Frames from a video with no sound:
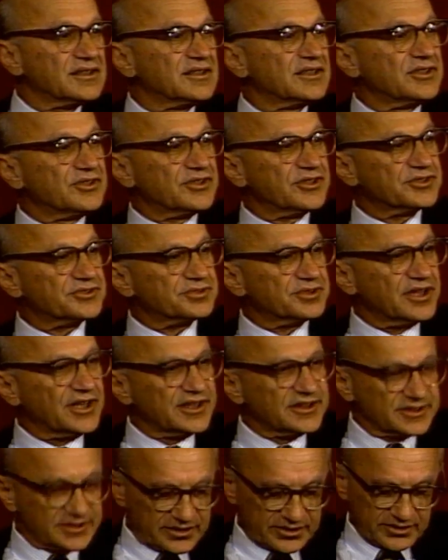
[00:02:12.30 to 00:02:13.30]
The
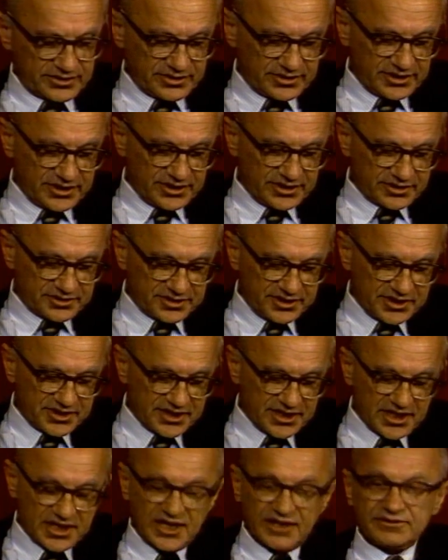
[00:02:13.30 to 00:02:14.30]
trend toward
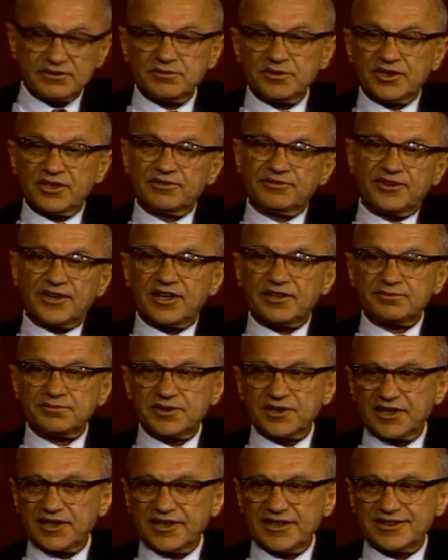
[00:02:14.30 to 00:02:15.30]
increasing government involvement
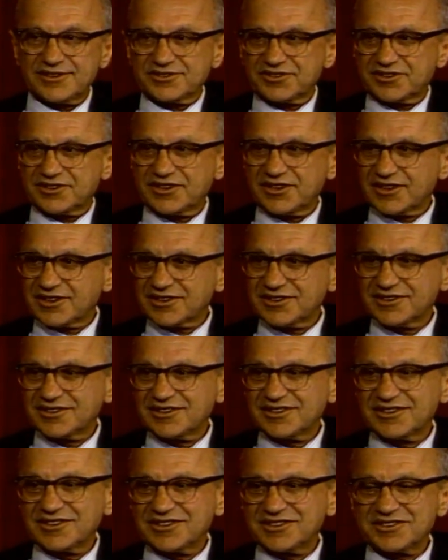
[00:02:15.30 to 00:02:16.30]
in healthcare
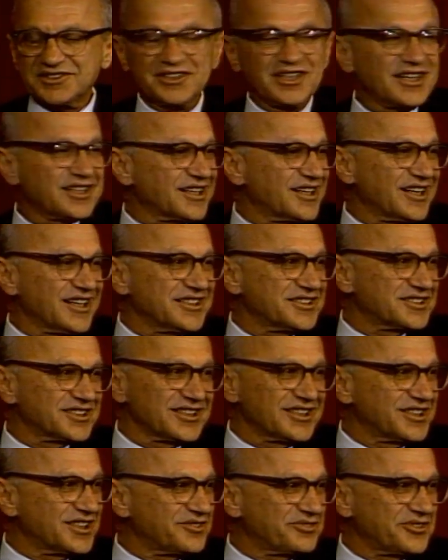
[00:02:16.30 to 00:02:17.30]
is not an
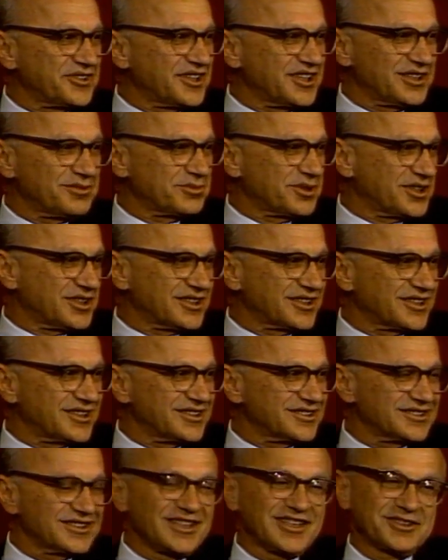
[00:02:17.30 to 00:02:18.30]
isolated phenomenon. It
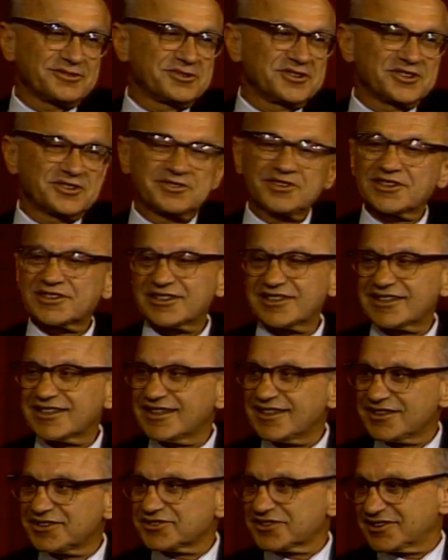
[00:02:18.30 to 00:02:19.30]
is not restricted to
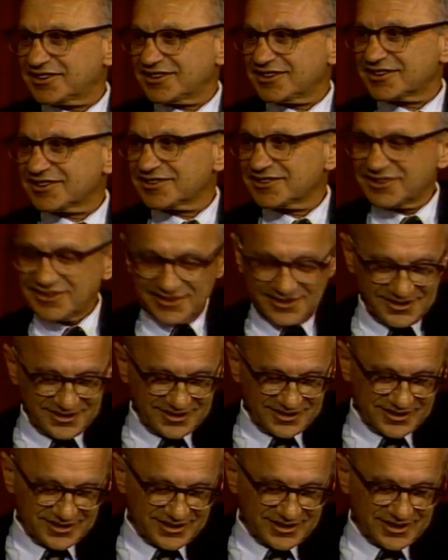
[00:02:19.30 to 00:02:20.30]
healthcare.
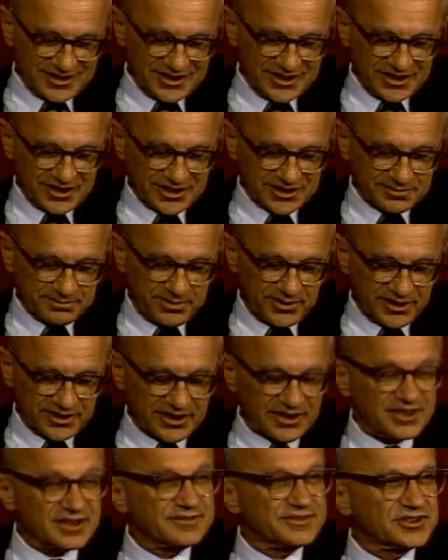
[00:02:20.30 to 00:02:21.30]
It is
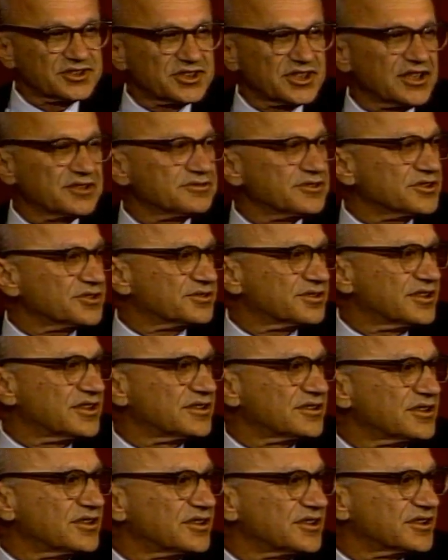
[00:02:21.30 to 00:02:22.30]
part of a general trend
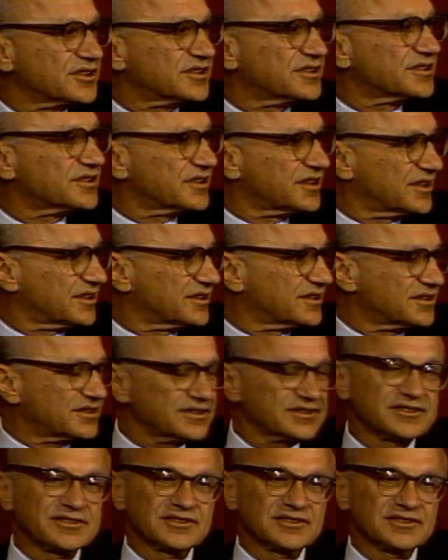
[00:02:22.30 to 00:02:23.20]
in our society